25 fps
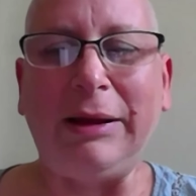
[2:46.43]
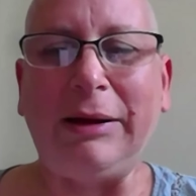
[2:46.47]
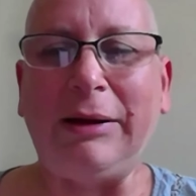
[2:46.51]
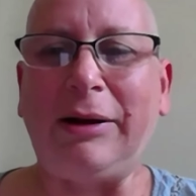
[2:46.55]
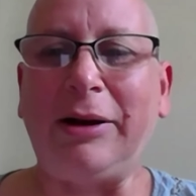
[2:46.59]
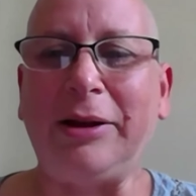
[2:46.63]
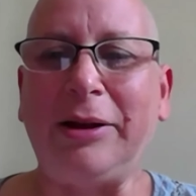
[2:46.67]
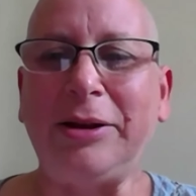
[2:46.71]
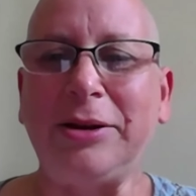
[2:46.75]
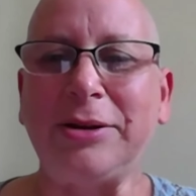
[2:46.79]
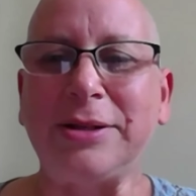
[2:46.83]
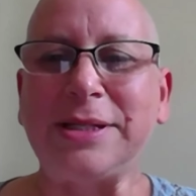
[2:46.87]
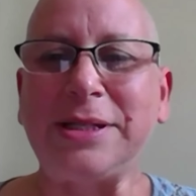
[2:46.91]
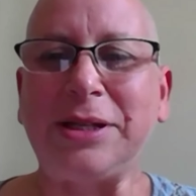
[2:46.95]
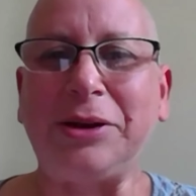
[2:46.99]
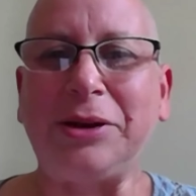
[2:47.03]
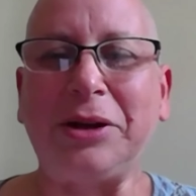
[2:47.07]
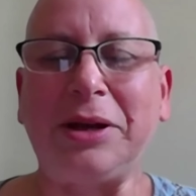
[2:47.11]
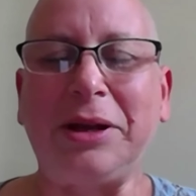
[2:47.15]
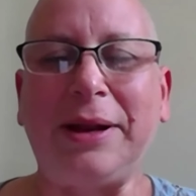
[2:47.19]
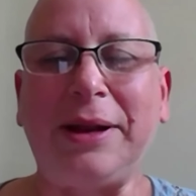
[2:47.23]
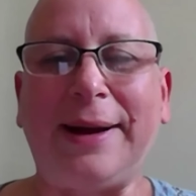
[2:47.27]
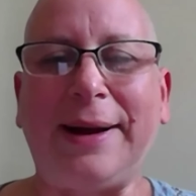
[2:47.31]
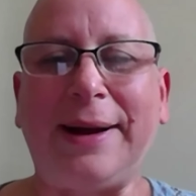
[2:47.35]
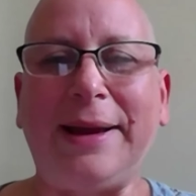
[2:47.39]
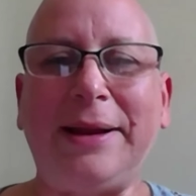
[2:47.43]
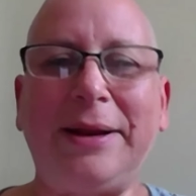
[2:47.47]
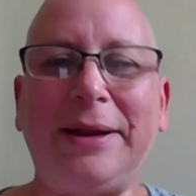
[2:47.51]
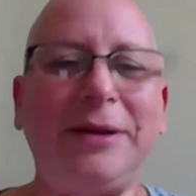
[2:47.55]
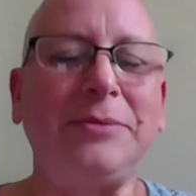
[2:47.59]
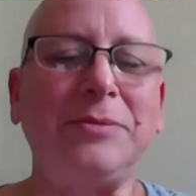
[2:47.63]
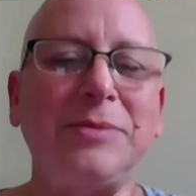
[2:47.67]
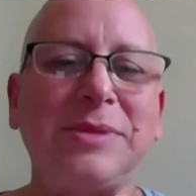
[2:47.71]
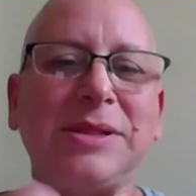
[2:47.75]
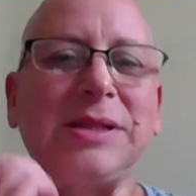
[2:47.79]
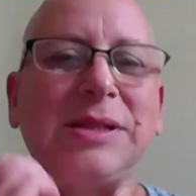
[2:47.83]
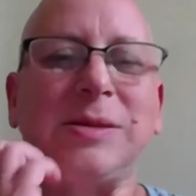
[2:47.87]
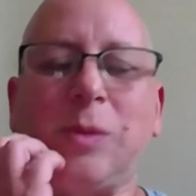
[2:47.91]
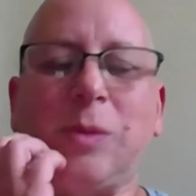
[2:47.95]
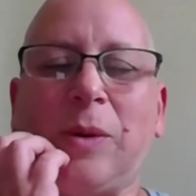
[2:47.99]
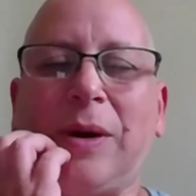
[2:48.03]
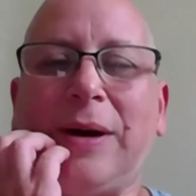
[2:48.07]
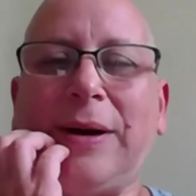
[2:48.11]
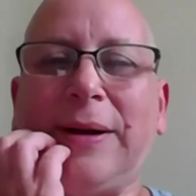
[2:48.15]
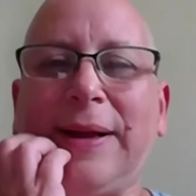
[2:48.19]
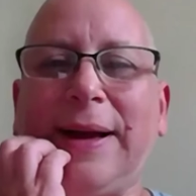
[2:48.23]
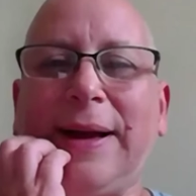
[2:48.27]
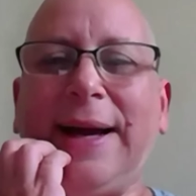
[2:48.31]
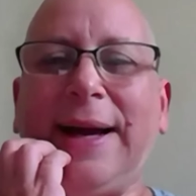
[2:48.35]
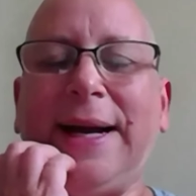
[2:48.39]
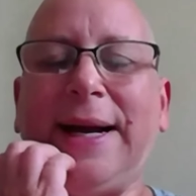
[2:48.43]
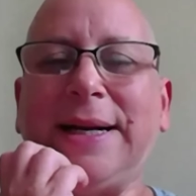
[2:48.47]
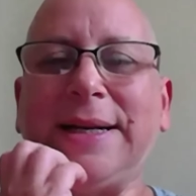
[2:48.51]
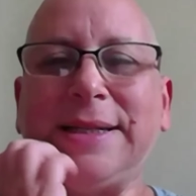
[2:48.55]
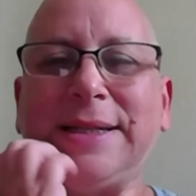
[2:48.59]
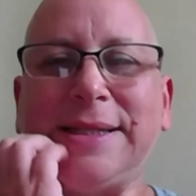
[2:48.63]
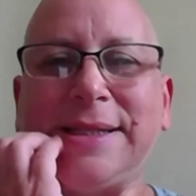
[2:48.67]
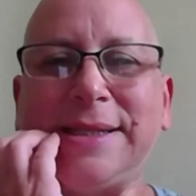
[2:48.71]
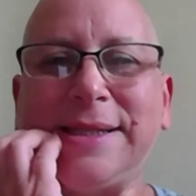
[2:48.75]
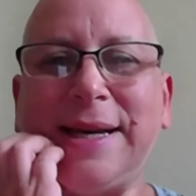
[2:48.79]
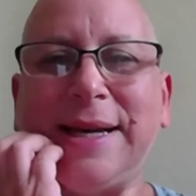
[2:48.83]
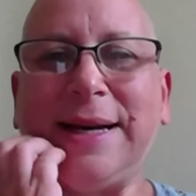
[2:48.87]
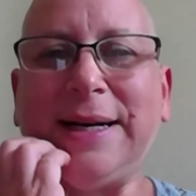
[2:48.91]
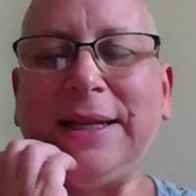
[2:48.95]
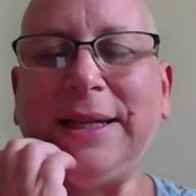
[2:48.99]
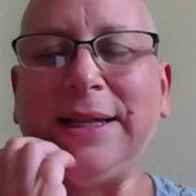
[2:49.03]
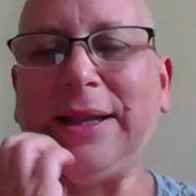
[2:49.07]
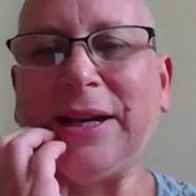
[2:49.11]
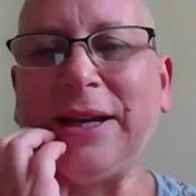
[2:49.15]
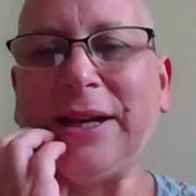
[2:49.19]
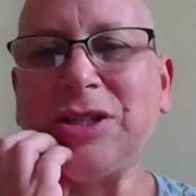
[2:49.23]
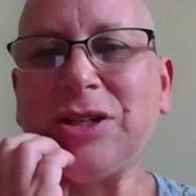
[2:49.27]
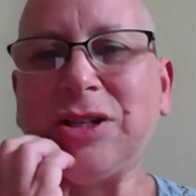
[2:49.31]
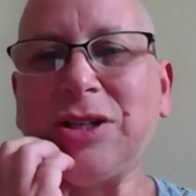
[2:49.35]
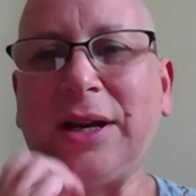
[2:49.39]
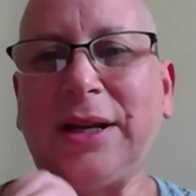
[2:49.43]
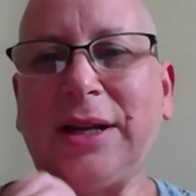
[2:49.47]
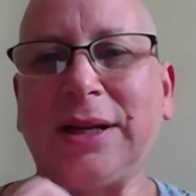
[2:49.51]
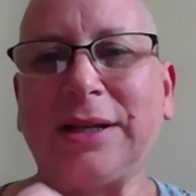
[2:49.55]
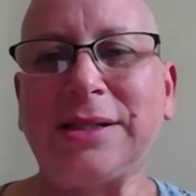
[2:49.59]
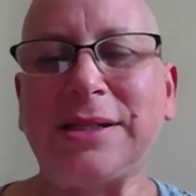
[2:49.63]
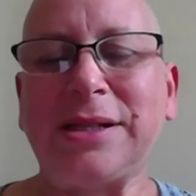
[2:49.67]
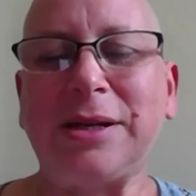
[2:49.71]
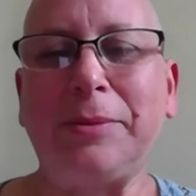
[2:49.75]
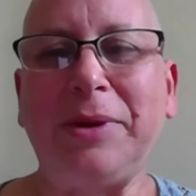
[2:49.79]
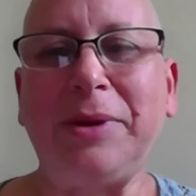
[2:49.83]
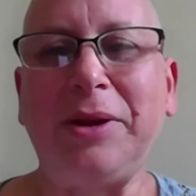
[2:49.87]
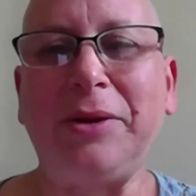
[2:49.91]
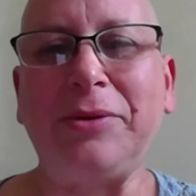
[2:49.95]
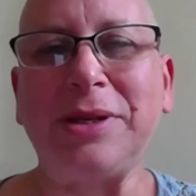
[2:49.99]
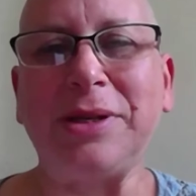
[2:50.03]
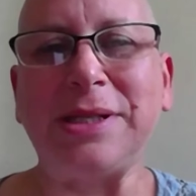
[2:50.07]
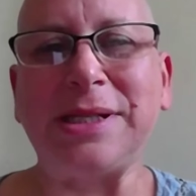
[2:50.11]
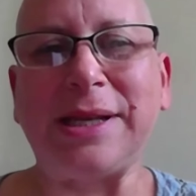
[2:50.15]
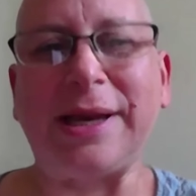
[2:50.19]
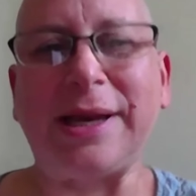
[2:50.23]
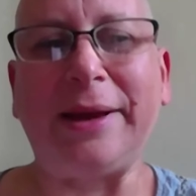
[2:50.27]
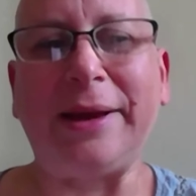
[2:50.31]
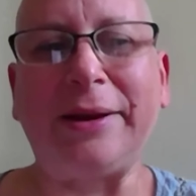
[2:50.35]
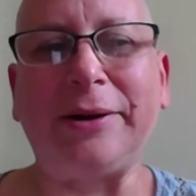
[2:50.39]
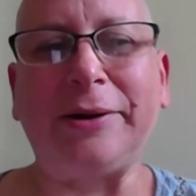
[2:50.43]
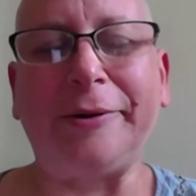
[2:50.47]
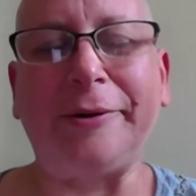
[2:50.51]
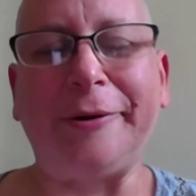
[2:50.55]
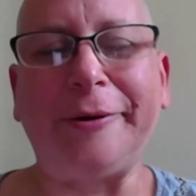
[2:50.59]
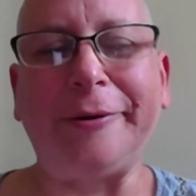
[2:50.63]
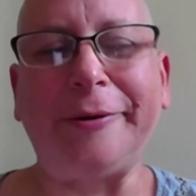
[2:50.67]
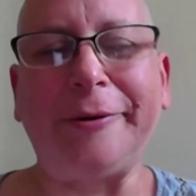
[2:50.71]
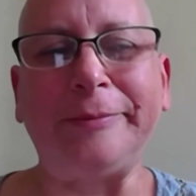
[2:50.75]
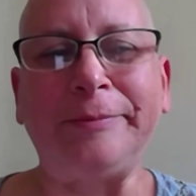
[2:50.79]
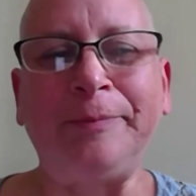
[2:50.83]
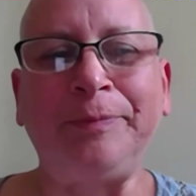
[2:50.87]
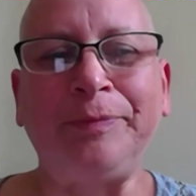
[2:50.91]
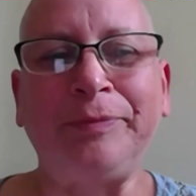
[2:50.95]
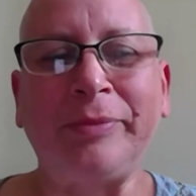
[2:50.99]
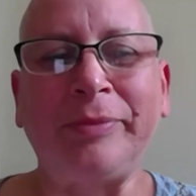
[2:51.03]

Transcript: all your still good items as well as uh, electronics to be recycled